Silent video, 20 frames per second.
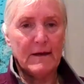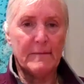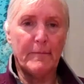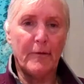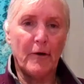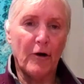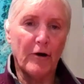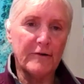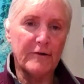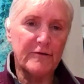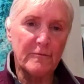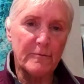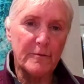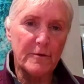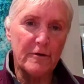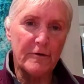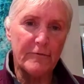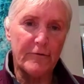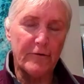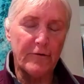and the parks are
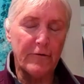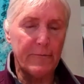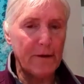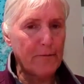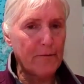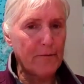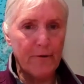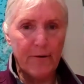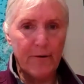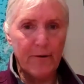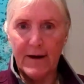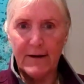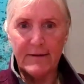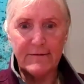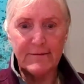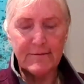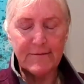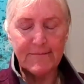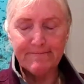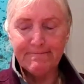beautiful, people are
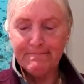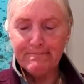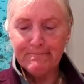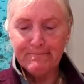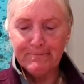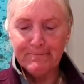nice.